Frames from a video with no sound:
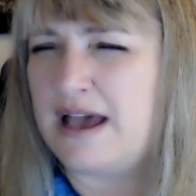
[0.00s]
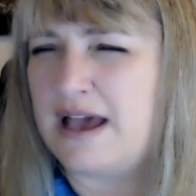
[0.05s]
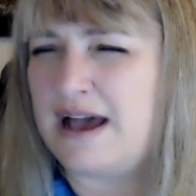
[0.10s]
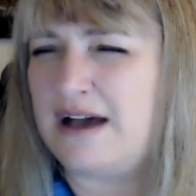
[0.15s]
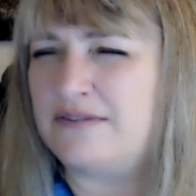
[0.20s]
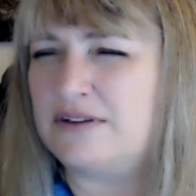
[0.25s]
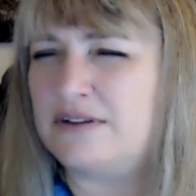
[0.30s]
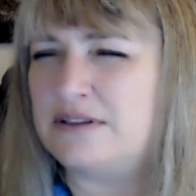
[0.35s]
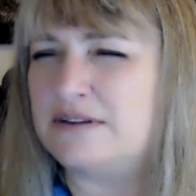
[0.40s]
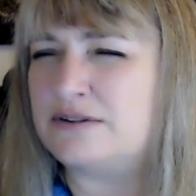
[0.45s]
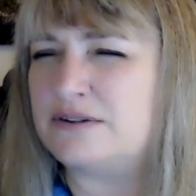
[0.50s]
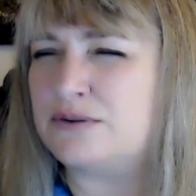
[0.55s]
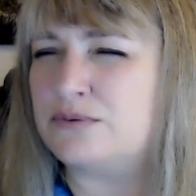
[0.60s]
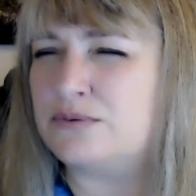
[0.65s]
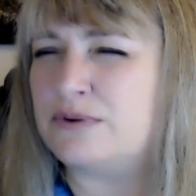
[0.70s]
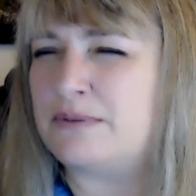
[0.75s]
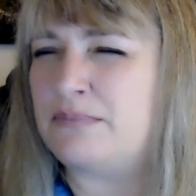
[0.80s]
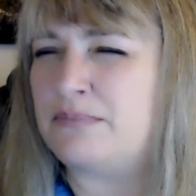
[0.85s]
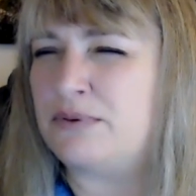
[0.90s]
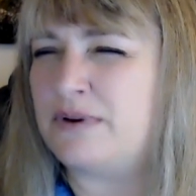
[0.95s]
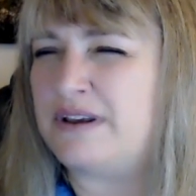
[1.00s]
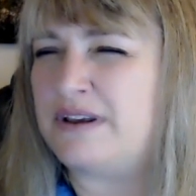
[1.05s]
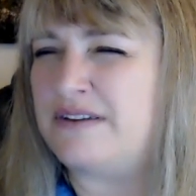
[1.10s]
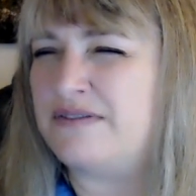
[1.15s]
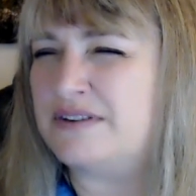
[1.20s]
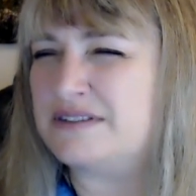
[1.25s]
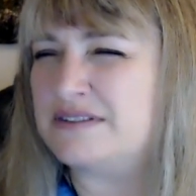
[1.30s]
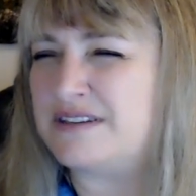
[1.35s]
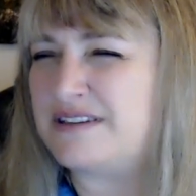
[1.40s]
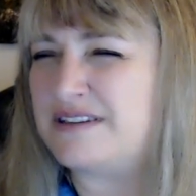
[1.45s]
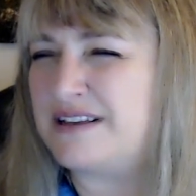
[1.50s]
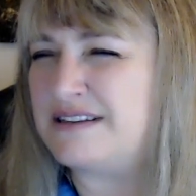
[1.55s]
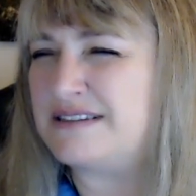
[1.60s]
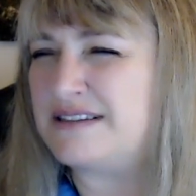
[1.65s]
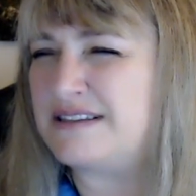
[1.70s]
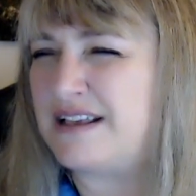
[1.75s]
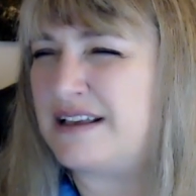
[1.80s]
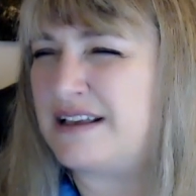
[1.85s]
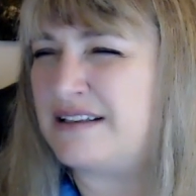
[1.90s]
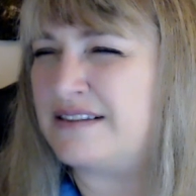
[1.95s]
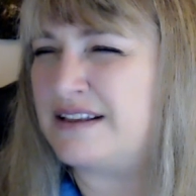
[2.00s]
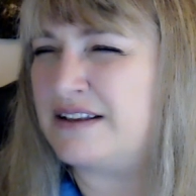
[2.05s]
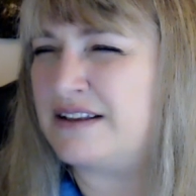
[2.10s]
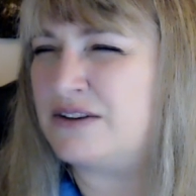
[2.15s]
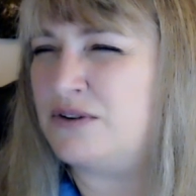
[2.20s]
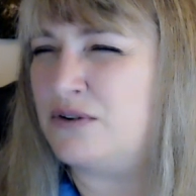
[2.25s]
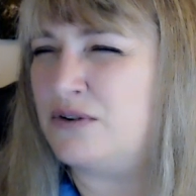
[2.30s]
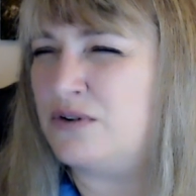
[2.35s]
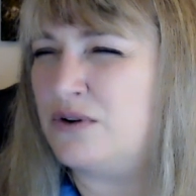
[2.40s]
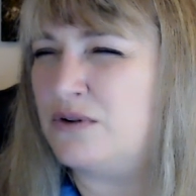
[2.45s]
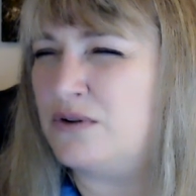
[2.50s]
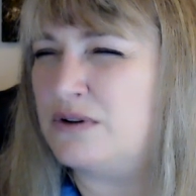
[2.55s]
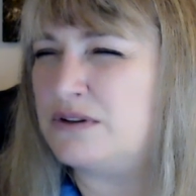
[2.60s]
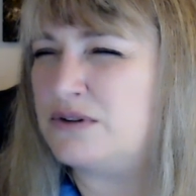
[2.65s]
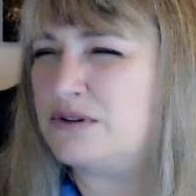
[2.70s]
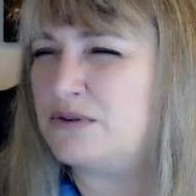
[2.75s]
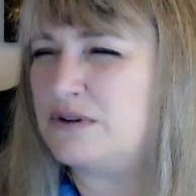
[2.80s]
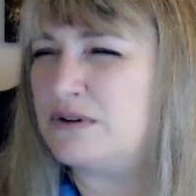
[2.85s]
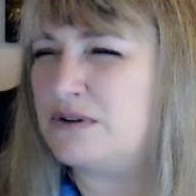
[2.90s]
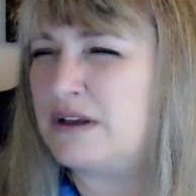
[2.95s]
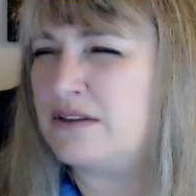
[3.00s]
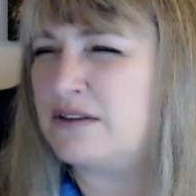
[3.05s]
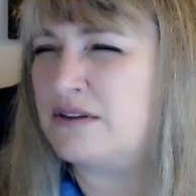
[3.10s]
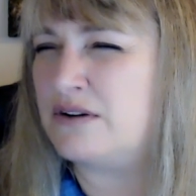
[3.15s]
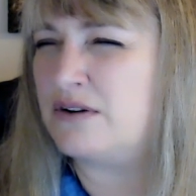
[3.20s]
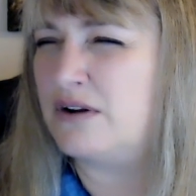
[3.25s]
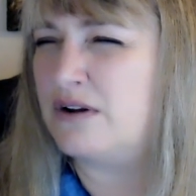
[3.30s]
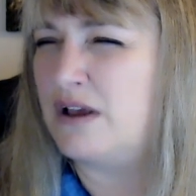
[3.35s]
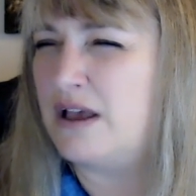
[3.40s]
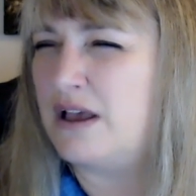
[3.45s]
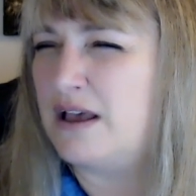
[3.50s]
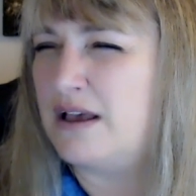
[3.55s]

have a little reprieve, as they say, and then you'll go into another